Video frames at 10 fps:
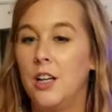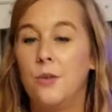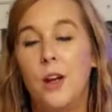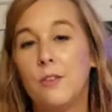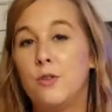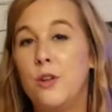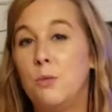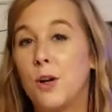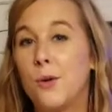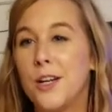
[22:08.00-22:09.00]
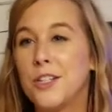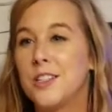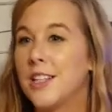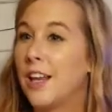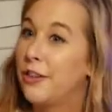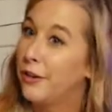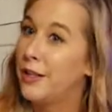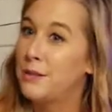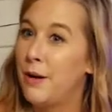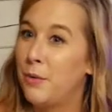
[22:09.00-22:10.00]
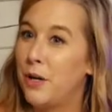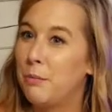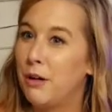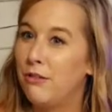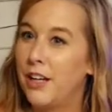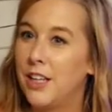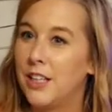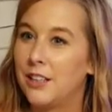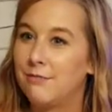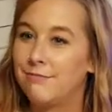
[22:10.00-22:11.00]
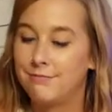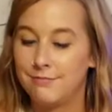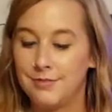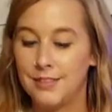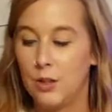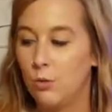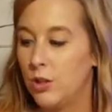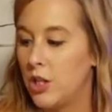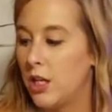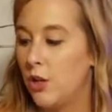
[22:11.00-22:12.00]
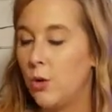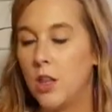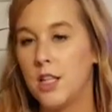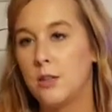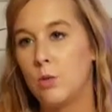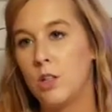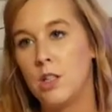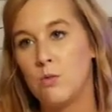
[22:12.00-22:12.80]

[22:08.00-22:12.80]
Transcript: we have a few more questions to get through. This might work perfect. What should I do on this one?